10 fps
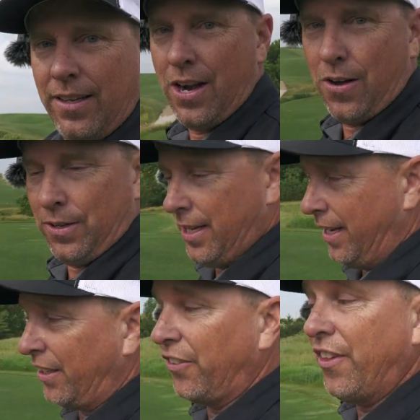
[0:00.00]
You know,
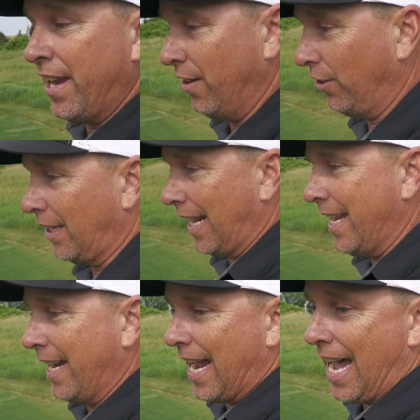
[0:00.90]
it didn't look like I
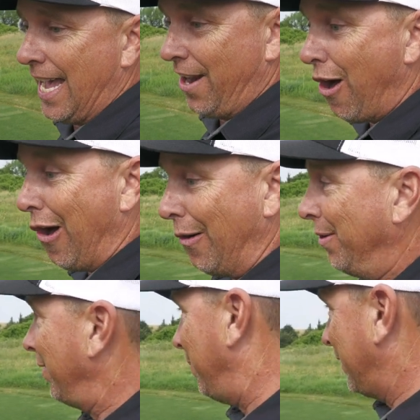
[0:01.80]
hit it high at
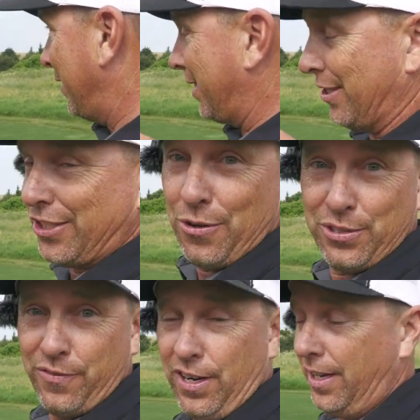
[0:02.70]
all. but just it's so
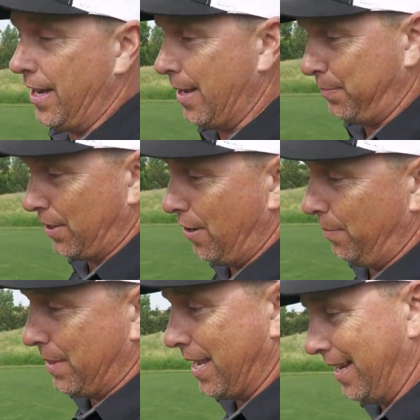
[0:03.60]
severely
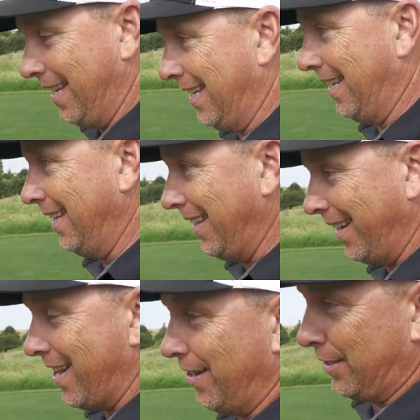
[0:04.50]
upslope that,
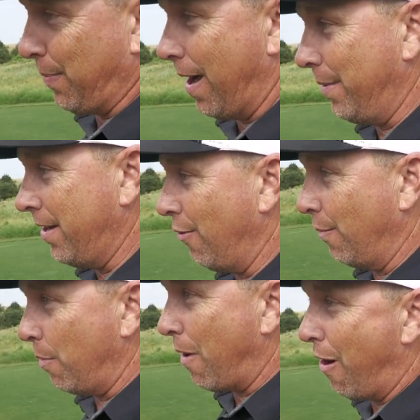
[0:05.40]
you know, it's probably a
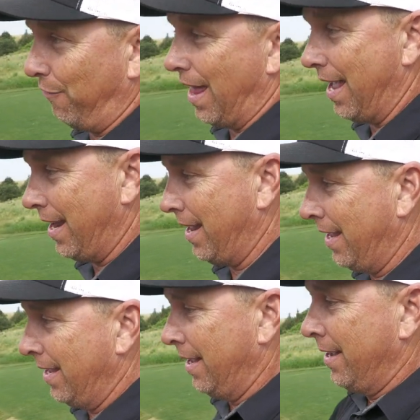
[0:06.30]
normal ball flight
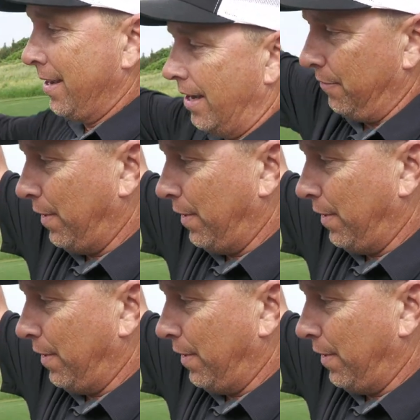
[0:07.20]
on